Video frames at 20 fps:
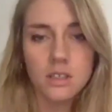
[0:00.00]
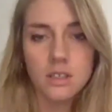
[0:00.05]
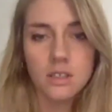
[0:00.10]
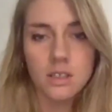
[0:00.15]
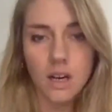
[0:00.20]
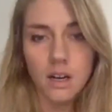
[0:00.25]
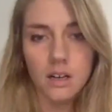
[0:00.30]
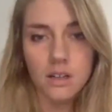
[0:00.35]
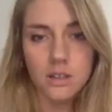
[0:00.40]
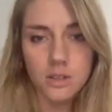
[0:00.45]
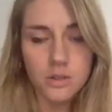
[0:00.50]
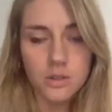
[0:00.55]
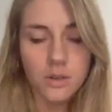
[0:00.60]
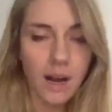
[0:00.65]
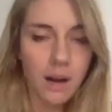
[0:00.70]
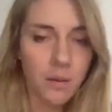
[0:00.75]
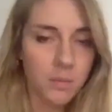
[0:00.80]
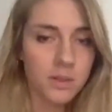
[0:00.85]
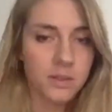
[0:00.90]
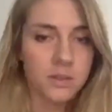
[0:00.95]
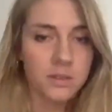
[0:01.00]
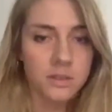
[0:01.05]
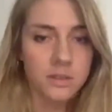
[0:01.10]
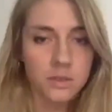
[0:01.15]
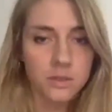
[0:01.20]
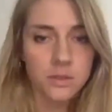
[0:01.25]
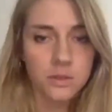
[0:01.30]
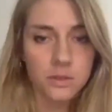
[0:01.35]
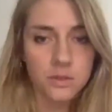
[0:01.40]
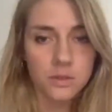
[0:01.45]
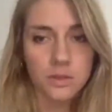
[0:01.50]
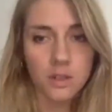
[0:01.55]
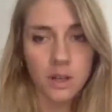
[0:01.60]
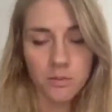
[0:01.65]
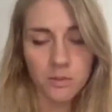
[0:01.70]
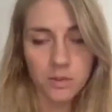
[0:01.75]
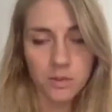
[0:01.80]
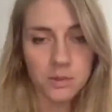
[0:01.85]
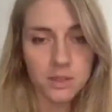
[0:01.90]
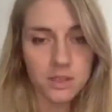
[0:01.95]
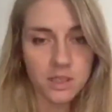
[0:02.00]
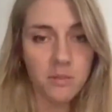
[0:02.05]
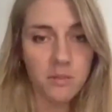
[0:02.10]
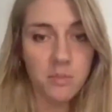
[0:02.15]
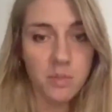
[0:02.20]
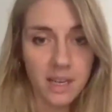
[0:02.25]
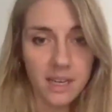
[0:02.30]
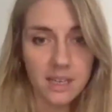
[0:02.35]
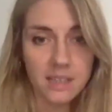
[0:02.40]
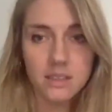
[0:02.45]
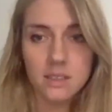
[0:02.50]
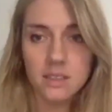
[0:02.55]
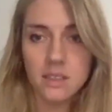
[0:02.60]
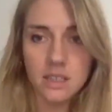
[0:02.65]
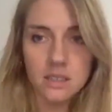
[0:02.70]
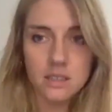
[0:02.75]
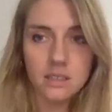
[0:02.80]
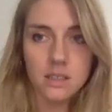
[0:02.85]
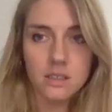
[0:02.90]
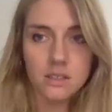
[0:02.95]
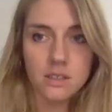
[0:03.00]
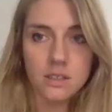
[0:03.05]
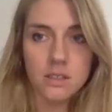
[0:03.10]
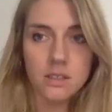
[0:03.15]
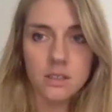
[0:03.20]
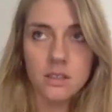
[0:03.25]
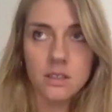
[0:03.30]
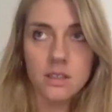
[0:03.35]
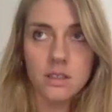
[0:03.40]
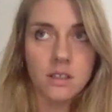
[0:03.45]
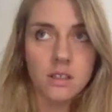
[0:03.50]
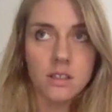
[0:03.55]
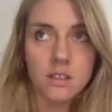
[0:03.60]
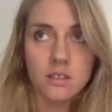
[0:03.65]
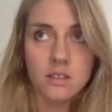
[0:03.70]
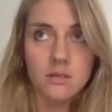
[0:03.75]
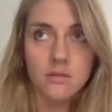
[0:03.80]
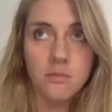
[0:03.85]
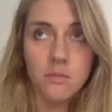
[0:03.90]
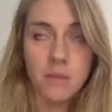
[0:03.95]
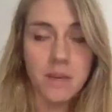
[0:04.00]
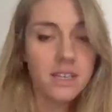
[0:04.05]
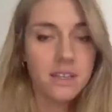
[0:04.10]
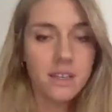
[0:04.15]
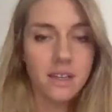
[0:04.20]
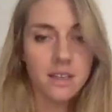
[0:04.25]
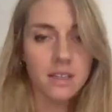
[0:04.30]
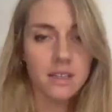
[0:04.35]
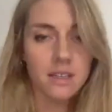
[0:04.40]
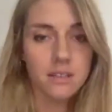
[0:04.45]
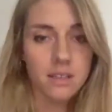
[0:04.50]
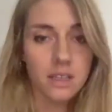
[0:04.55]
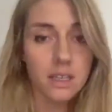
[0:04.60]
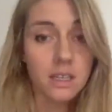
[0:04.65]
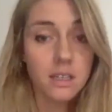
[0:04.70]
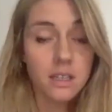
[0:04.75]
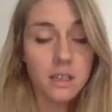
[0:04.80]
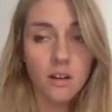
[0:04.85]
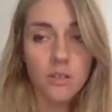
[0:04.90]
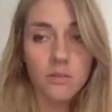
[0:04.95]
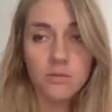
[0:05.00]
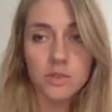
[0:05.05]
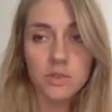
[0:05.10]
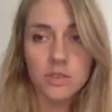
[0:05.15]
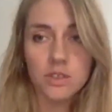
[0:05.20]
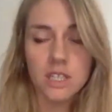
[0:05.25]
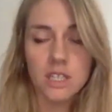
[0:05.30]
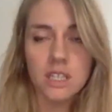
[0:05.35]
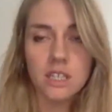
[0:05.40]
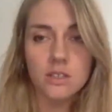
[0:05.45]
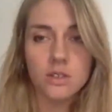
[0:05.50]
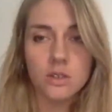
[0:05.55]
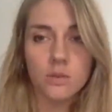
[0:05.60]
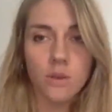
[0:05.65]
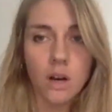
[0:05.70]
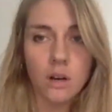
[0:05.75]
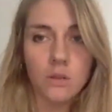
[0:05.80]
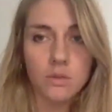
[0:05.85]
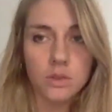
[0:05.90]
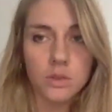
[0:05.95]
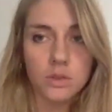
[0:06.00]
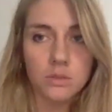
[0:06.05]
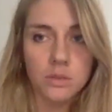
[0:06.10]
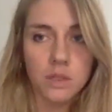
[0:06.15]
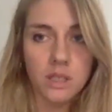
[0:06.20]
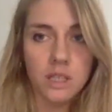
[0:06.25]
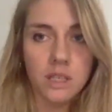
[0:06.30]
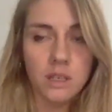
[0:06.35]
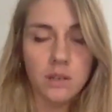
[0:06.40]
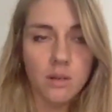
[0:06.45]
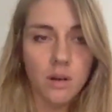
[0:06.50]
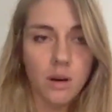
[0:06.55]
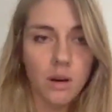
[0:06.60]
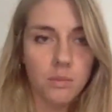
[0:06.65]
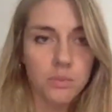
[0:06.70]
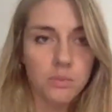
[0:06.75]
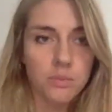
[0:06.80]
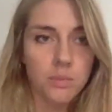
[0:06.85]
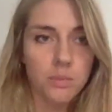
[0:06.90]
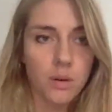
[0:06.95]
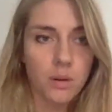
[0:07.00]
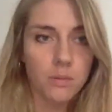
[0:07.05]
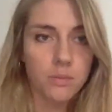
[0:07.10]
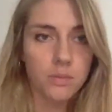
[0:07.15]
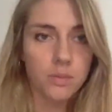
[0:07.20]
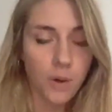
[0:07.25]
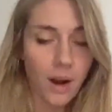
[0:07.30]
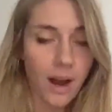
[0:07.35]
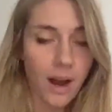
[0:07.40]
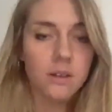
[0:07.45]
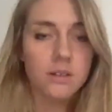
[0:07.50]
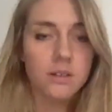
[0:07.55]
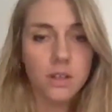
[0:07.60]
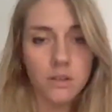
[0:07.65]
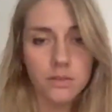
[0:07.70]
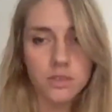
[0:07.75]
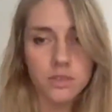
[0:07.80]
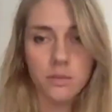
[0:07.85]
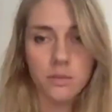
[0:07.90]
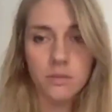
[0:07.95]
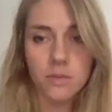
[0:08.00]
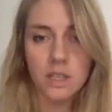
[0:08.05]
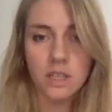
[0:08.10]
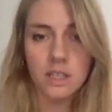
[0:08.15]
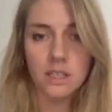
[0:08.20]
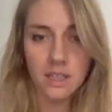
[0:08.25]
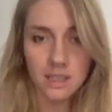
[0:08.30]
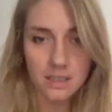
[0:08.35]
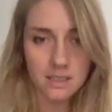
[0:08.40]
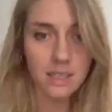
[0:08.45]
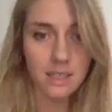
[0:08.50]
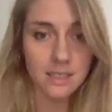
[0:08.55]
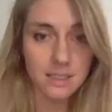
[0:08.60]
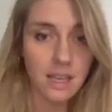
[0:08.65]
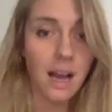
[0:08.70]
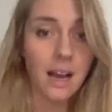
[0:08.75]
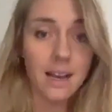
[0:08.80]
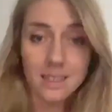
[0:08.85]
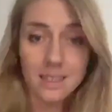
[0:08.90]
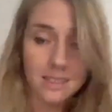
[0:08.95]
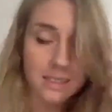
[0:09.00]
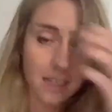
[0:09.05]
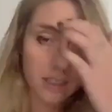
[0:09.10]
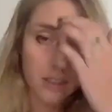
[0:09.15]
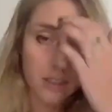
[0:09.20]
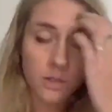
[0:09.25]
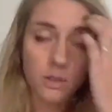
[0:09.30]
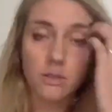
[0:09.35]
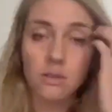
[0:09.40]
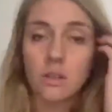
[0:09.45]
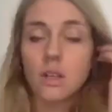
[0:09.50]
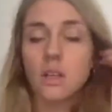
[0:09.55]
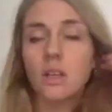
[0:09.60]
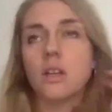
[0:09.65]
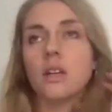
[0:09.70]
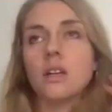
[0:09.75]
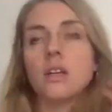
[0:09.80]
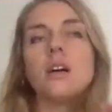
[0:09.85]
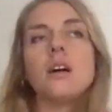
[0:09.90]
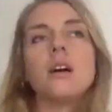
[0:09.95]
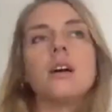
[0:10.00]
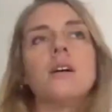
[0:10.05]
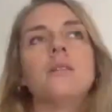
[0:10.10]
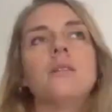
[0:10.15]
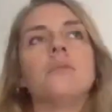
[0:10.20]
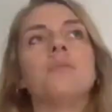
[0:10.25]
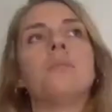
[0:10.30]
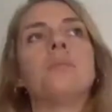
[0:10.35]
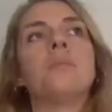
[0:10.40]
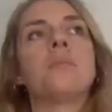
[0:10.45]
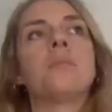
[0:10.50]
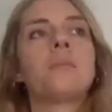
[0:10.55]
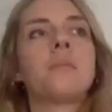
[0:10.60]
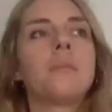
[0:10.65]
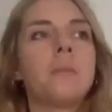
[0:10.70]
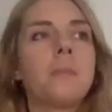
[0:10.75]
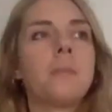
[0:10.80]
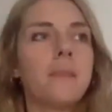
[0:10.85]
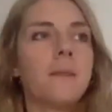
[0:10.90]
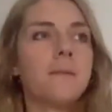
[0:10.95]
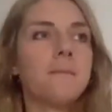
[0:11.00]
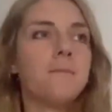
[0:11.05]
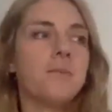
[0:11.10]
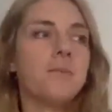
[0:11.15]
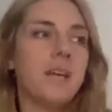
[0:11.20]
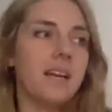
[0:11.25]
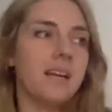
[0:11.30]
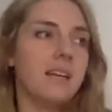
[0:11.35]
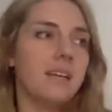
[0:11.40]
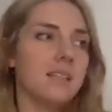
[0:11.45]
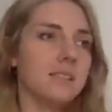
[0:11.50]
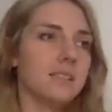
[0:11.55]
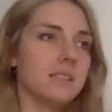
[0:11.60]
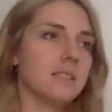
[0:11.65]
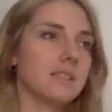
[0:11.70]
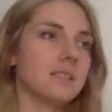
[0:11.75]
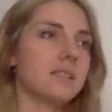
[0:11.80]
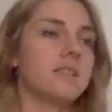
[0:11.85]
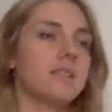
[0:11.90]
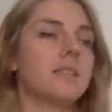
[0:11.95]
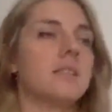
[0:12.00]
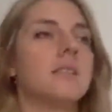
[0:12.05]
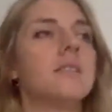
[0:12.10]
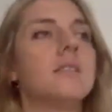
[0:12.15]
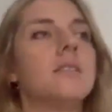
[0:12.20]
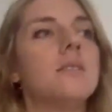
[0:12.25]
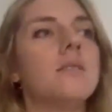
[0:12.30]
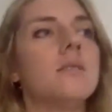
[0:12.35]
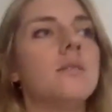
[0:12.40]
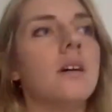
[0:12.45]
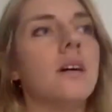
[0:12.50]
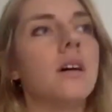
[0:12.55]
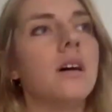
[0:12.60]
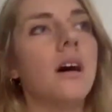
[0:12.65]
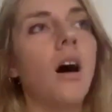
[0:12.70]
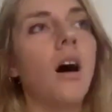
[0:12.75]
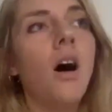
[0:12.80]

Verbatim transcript: Uh, you happen to come from the same place. It doesn't mean anything, obviously. So why would you be uh, proud of something that's accidental? Um, that is... Okay, this